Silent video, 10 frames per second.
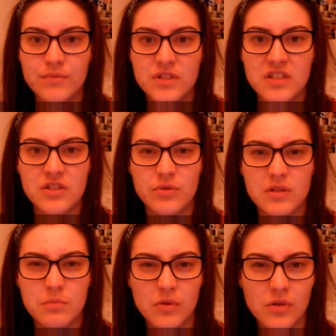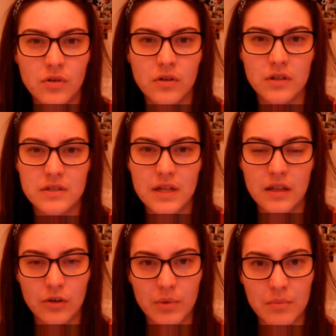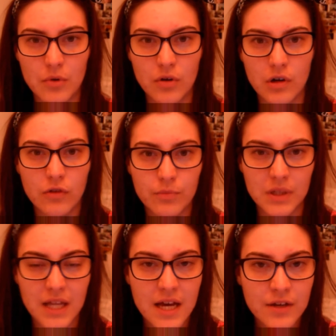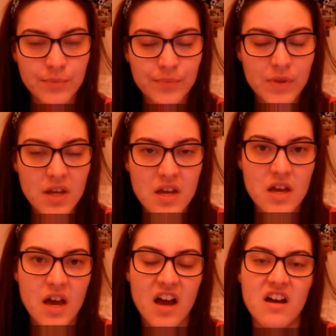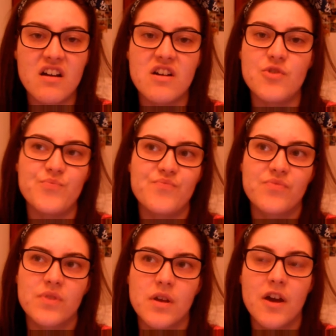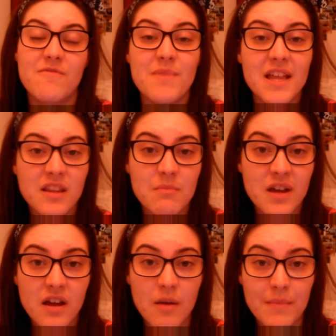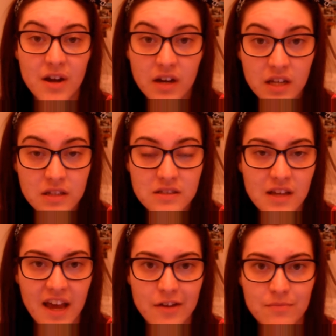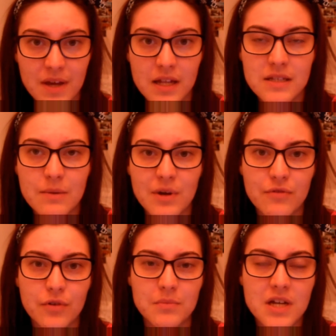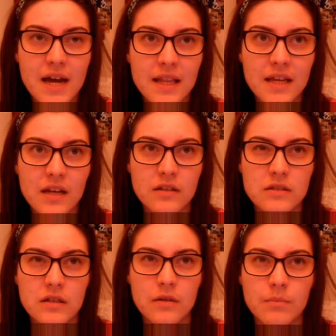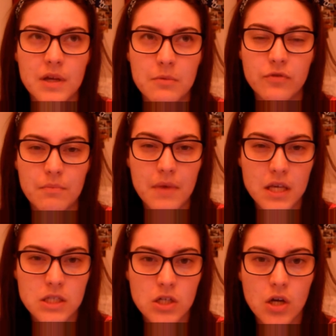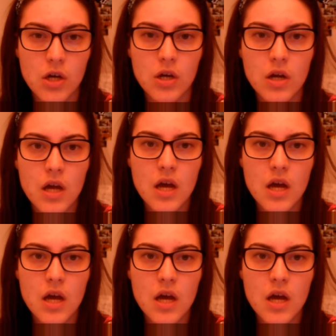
just to explore and see a little bit more of Milan. I've mainly met Americans. I have met someone from Thailand and some people from Mexico,